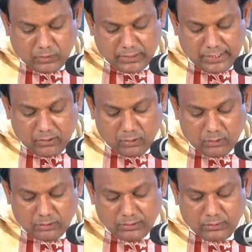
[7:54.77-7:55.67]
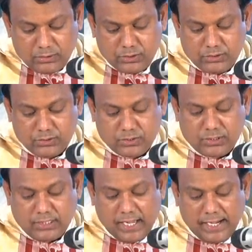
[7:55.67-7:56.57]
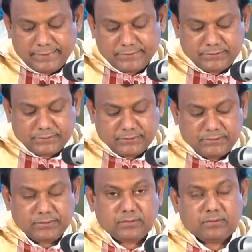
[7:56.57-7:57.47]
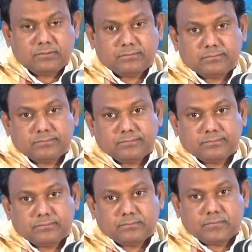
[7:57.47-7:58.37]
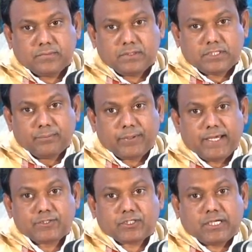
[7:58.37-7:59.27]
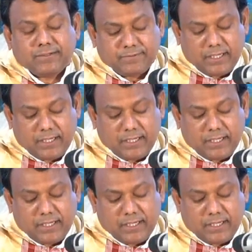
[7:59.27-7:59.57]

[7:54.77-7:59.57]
had all the virtues in a high degree. St. Francis of